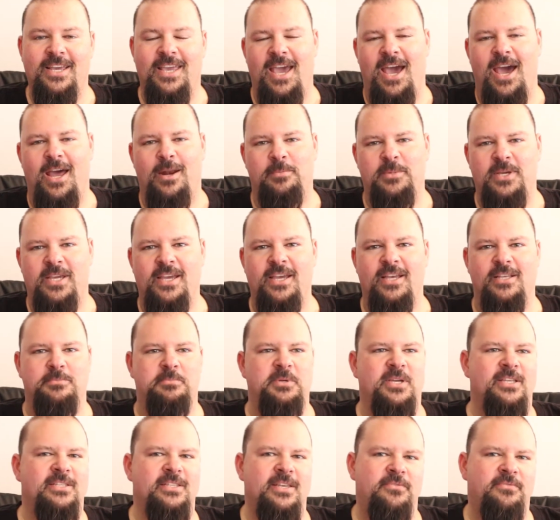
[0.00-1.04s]
academy is,
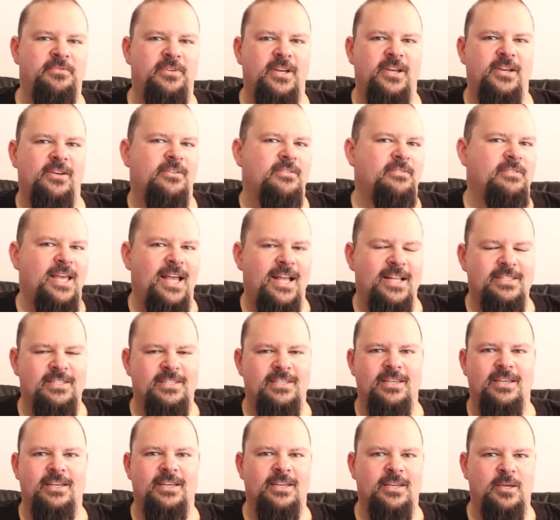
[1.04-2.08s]
because they figure that's
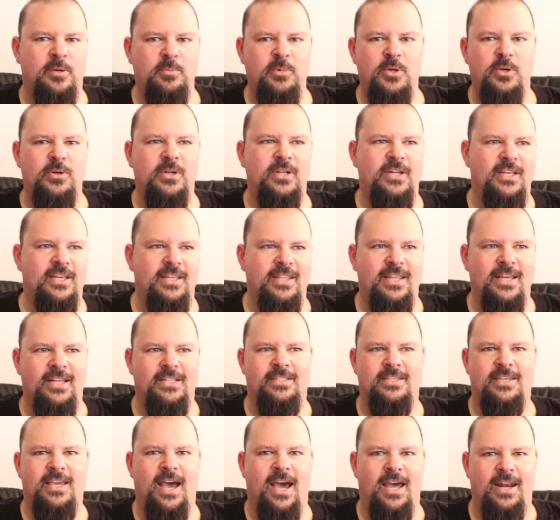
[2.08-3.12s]
a community
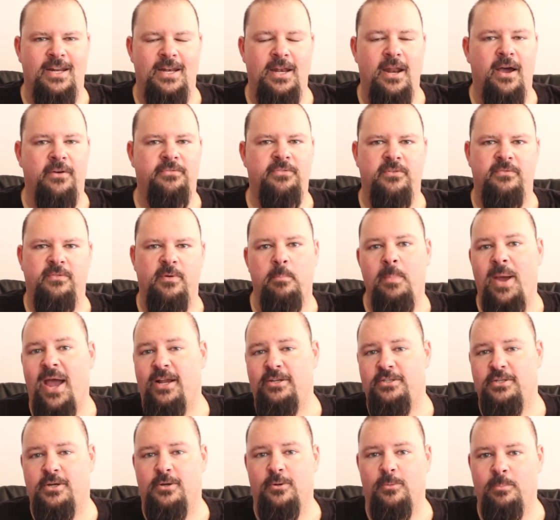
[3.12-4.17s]
that's got enough of a
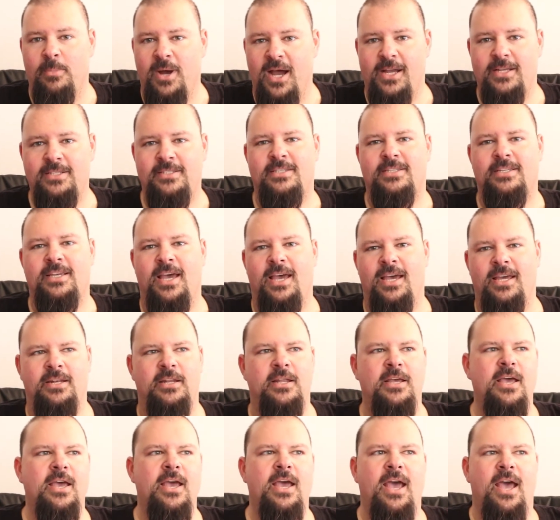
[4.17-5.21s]
magical mindset.
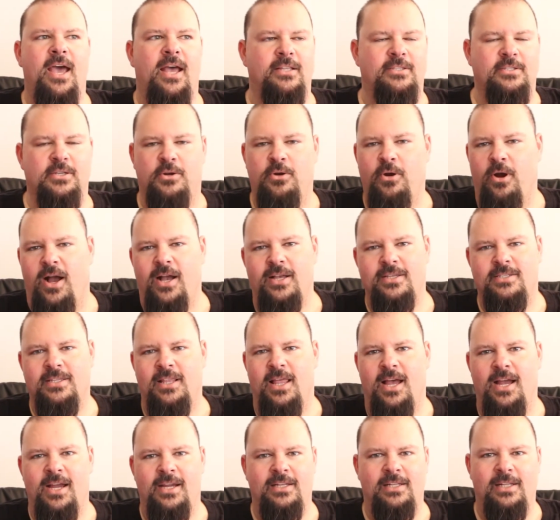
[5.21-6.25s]
It's a cross
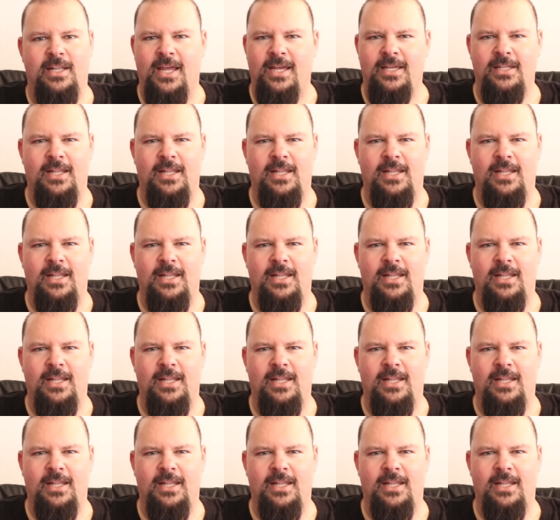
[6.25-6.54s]
line, ley